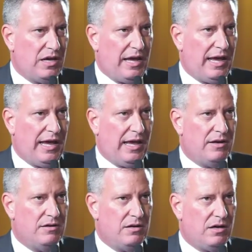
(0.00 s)

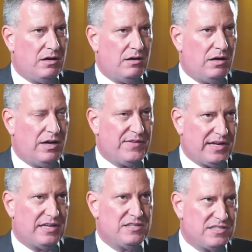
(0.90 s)
And I think
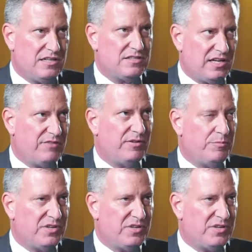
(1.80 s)
I can say safely,